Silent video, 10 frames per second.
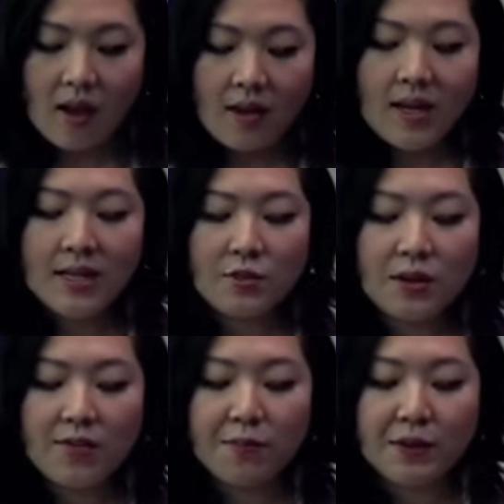Next,
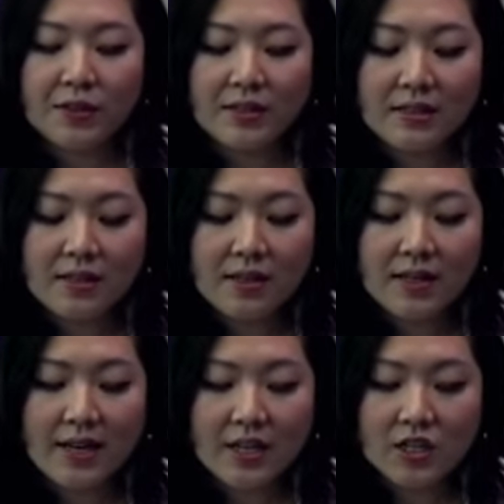we have personal
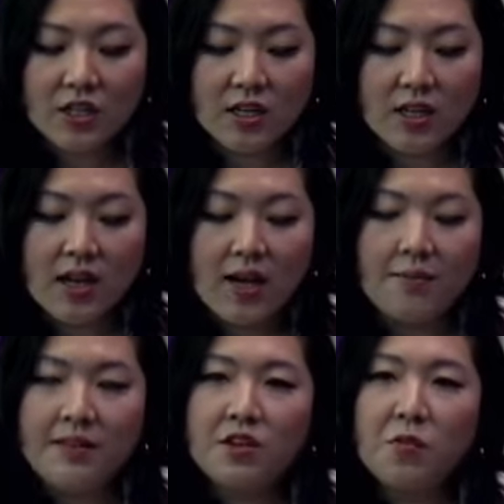connection.
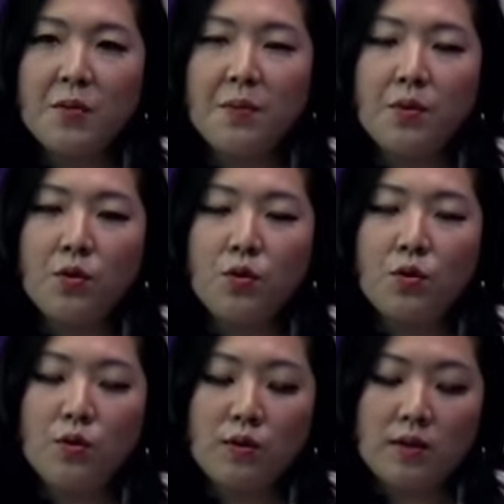Um, these are people
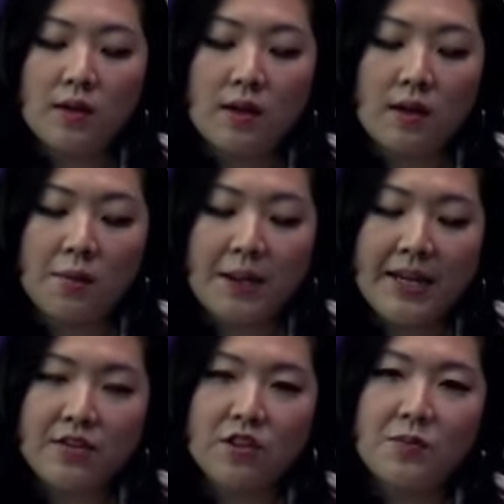who are
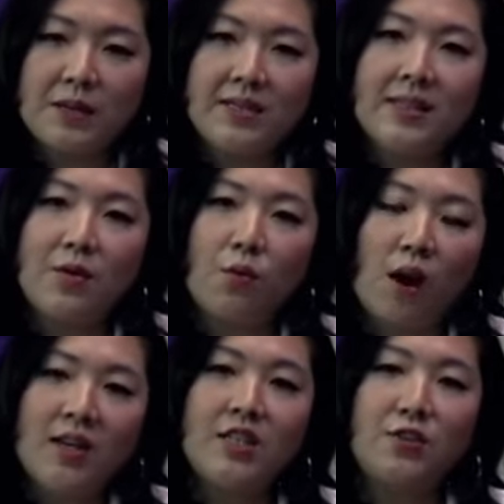patrons because they
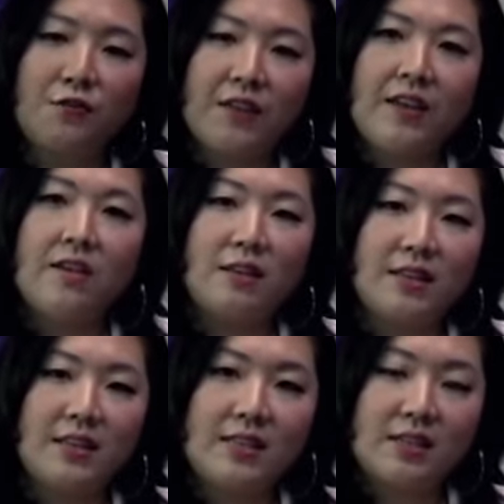want to feel
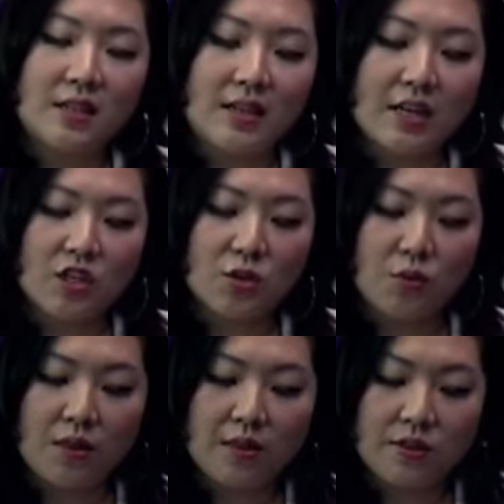this connection
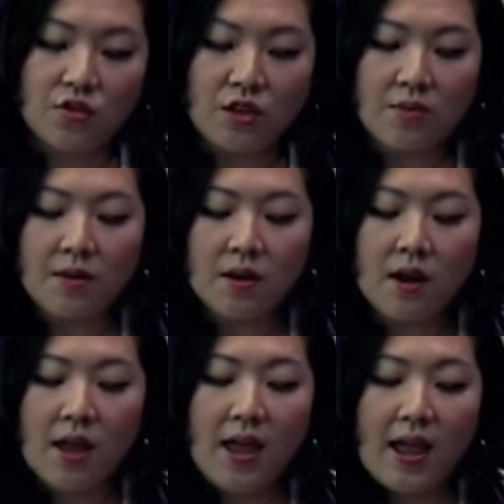with the streamer,
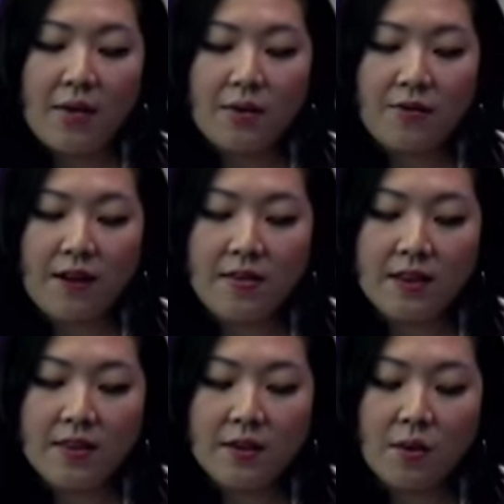and we found
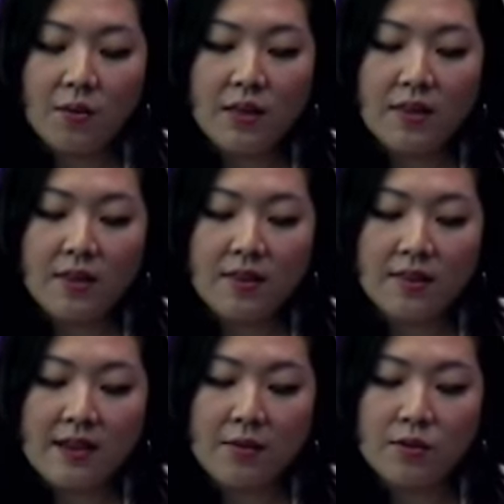that the only thing
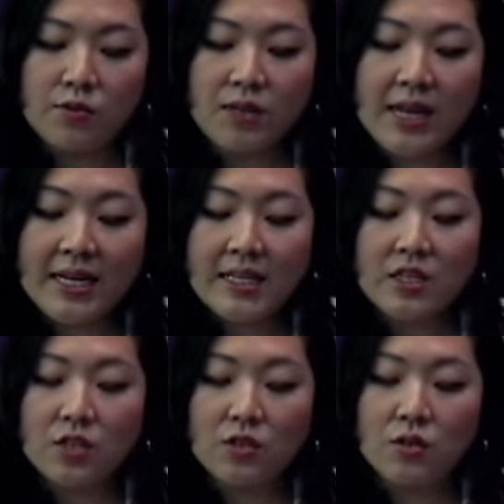that that was related
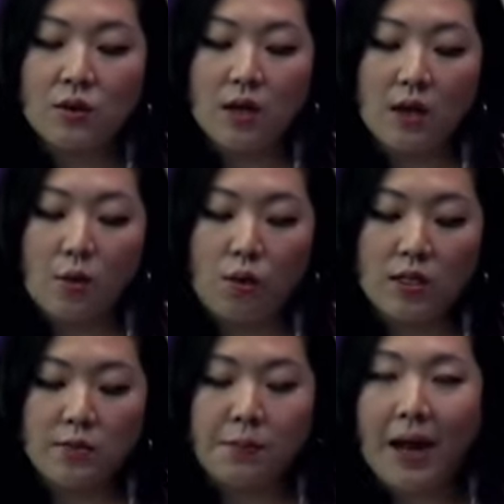to
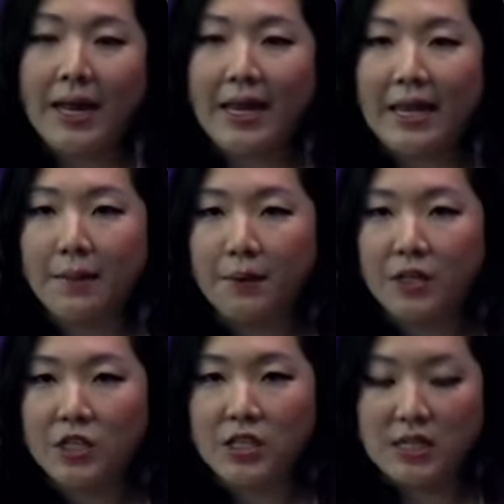was buying
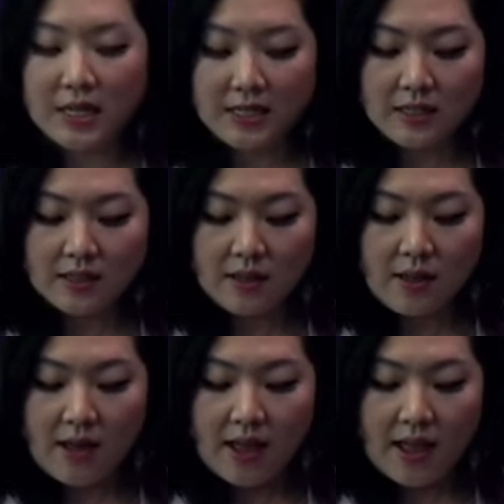merchandise.
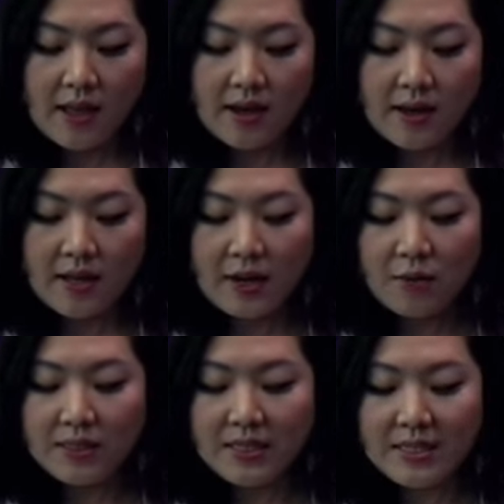And again,
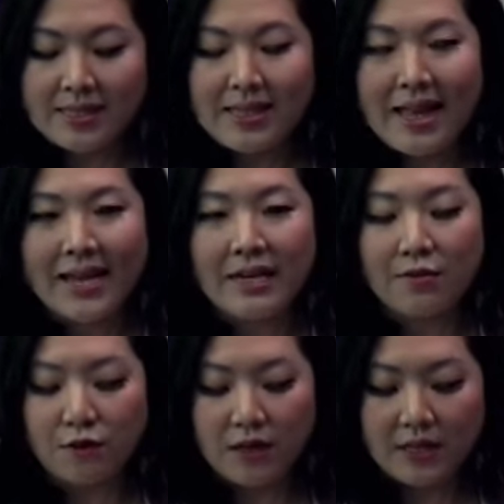we see this
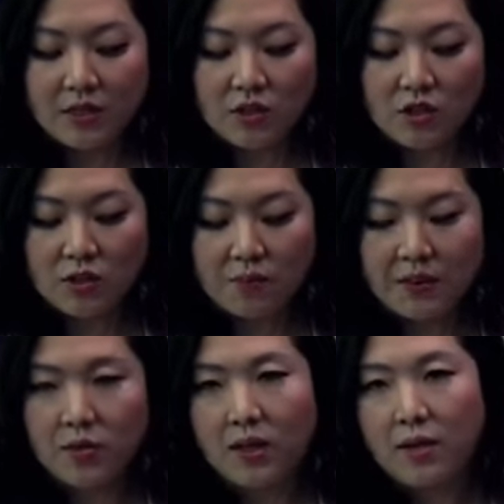negative relationship
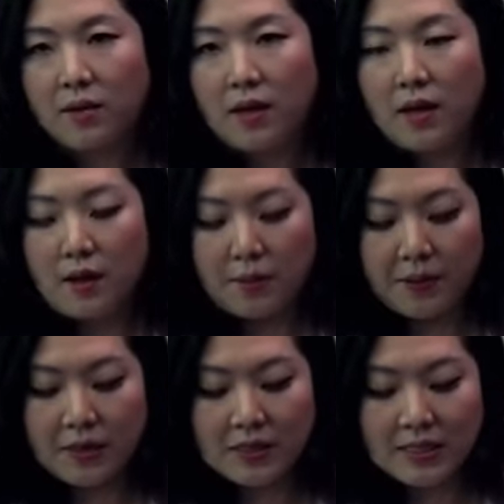between a
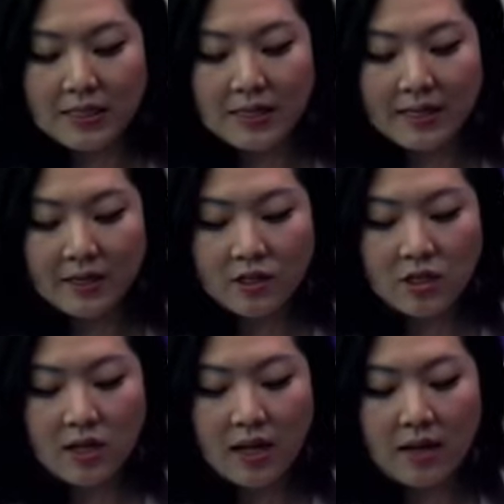personal
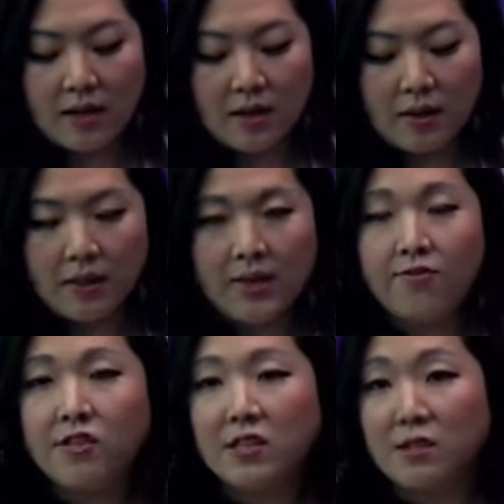connection and
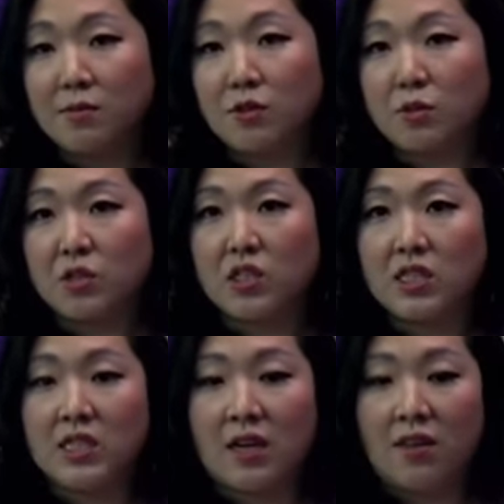gifting subscriptions
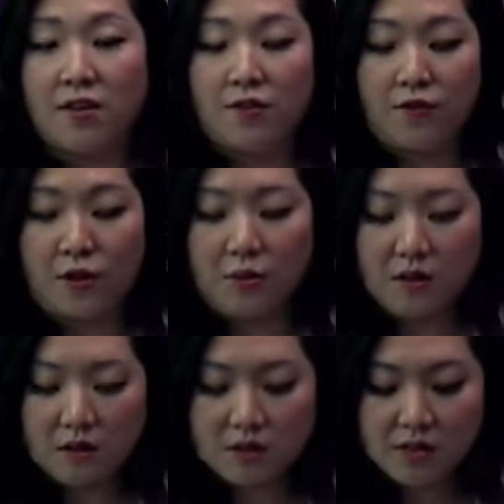to other
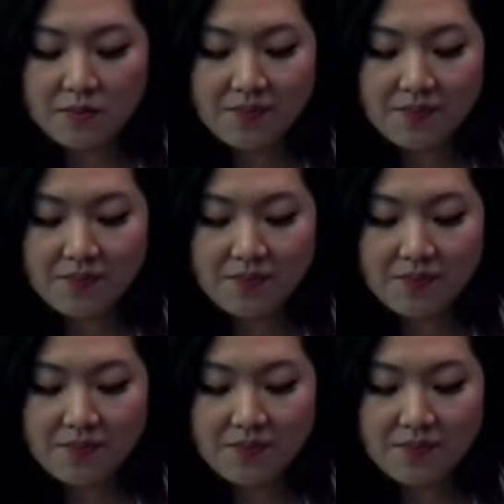viewers.